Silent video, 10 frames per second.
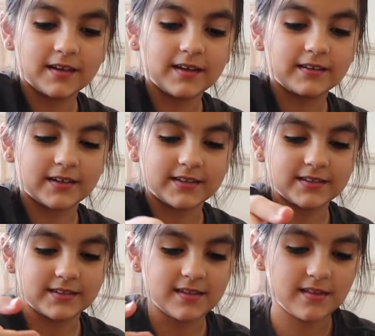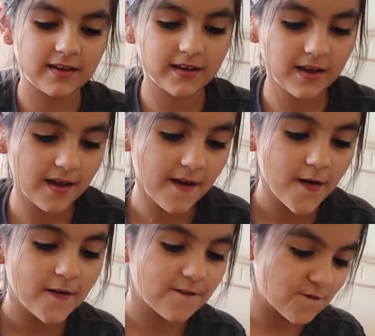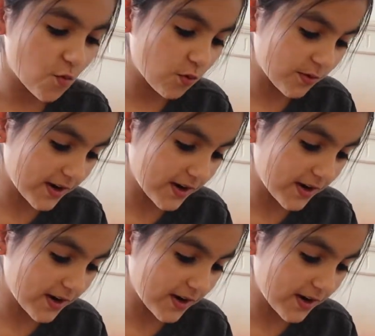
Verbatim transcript: Dicey thing. Four